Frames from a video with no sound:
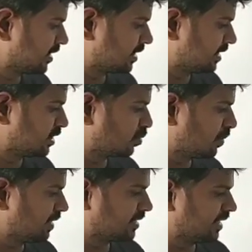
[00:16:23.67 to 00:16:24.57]
Rationalize this
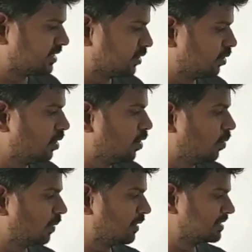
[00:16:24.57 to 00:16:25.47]
1 minus sin x into
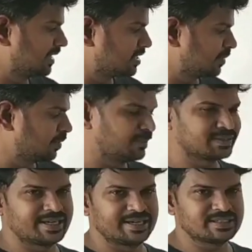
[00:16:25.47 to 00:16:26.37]
1 plus sin x by 1
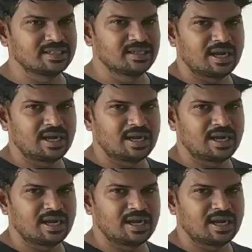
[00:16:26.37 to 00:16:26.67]
plus sin x